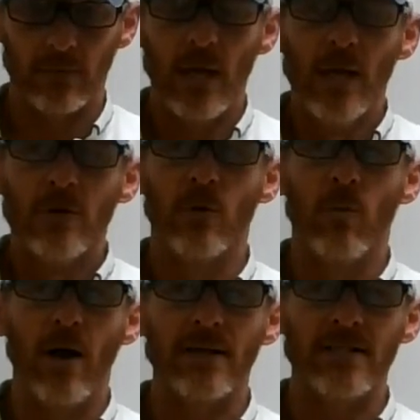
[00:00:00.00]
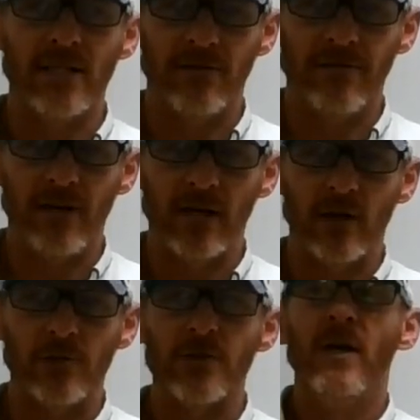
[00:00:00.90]
So watch these other videos,
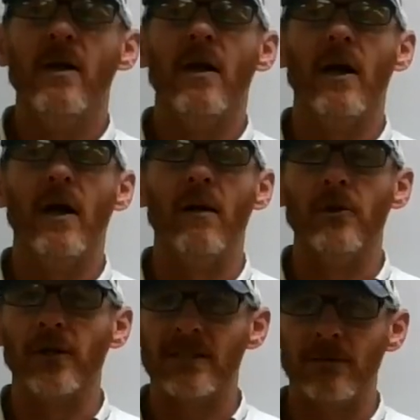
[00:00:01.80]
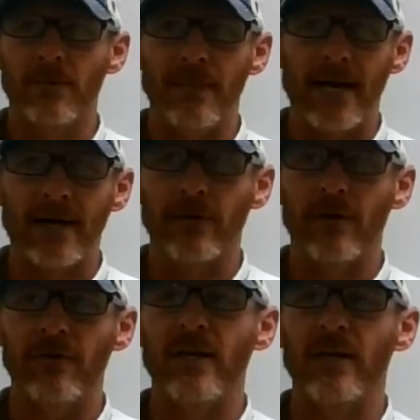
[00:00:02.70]
look at some of the background
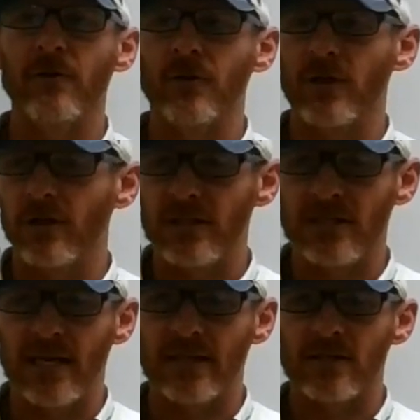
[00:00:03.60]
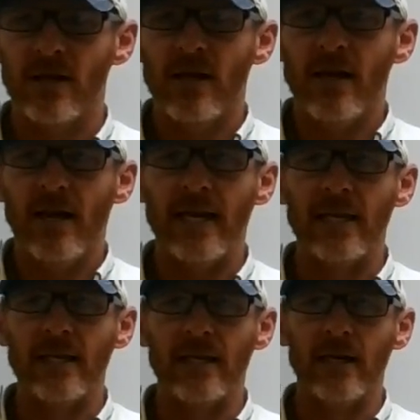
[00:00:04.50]
videos, look at all these things, and
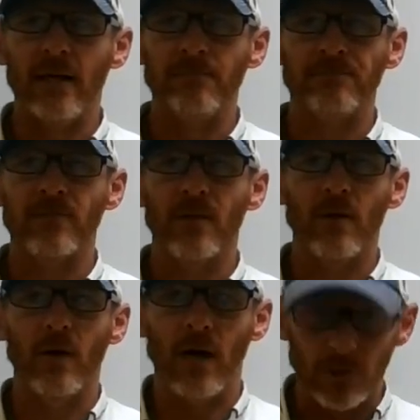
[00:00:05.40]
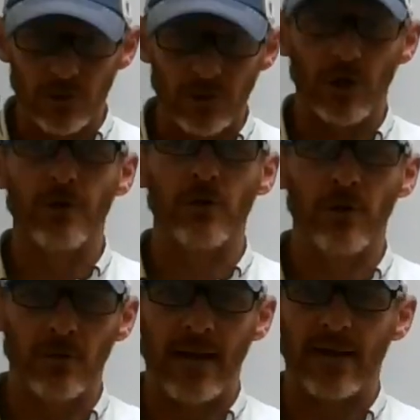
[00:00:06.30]
then I'll start doing the
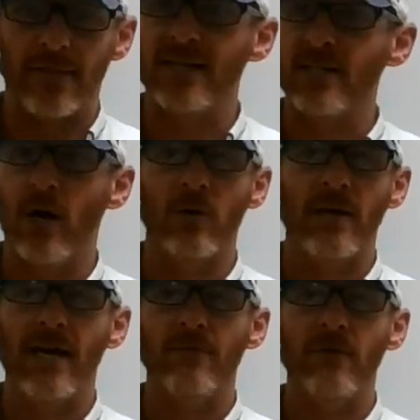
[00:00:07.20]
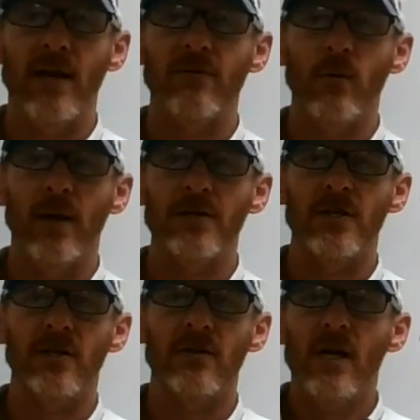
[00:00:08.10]
math. And it's okay if you have
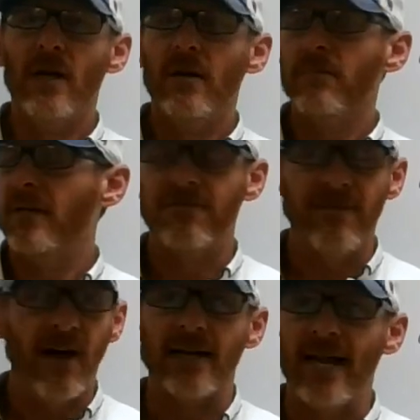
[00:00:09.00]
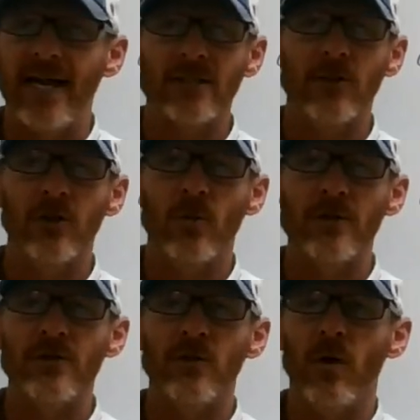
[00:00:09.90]
questions. It's fine. Ask all the
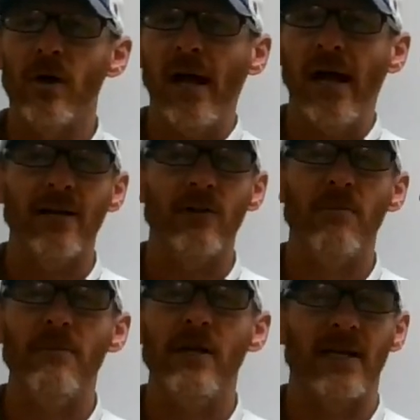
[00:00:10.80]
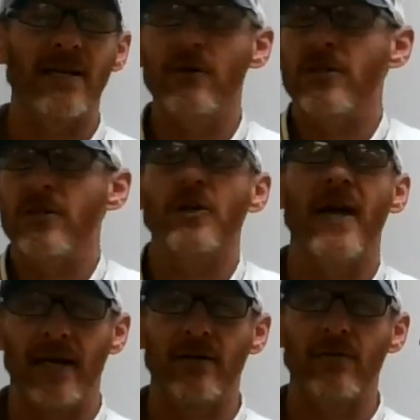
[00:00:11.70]
questions you want. I can do a million. I can do these all
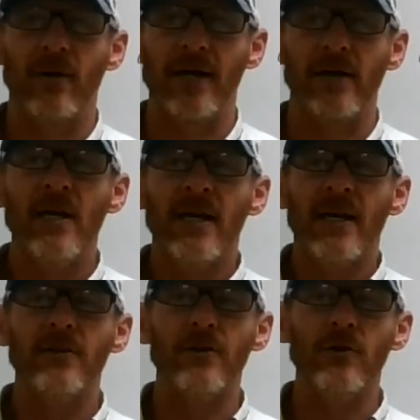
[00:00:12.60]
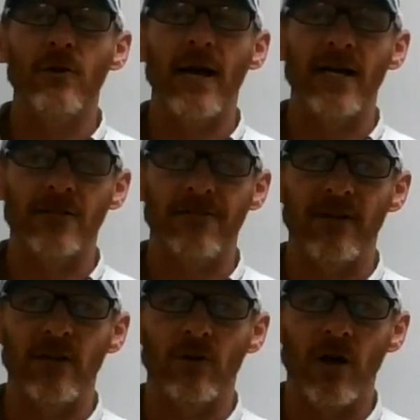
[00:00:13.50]
day, right? Until you guys
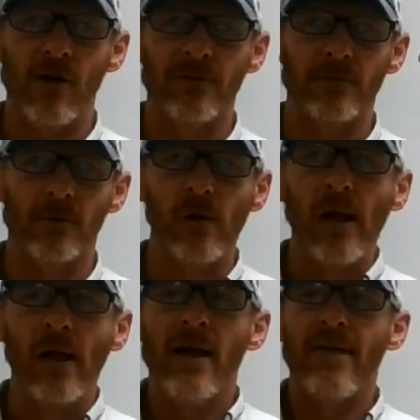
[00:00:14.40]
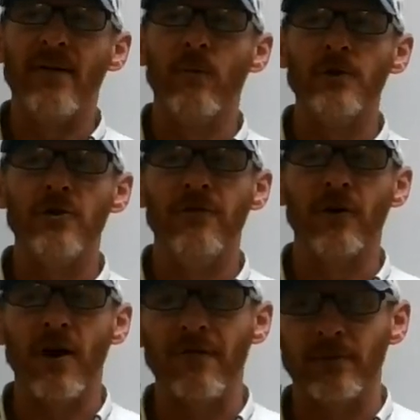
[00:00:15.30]
feel comfortable. And then once you feel
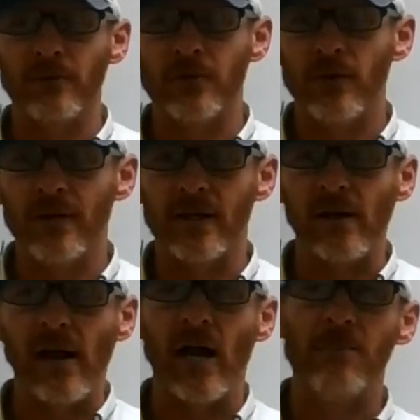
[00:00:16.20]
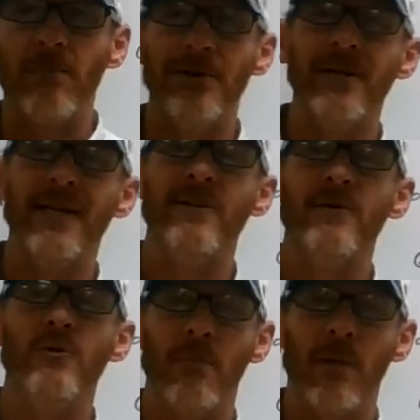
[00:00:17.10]
comfortable doing it, I'll put it
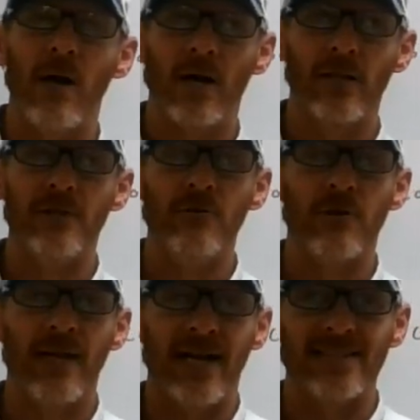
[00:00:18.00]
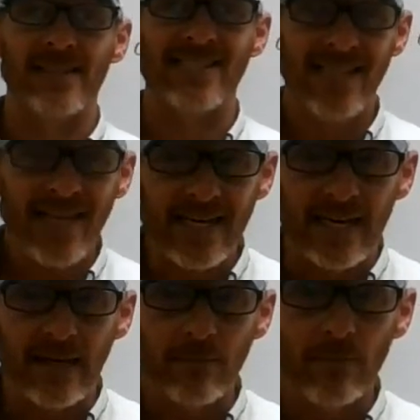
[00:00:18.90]
into a model and you can actually
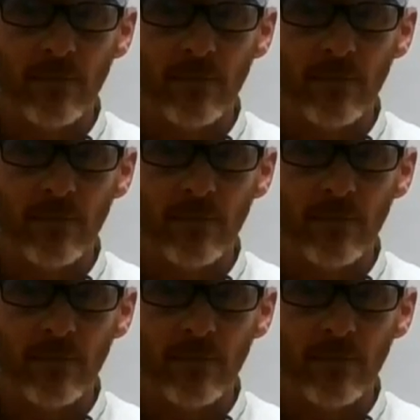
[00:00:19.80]
see.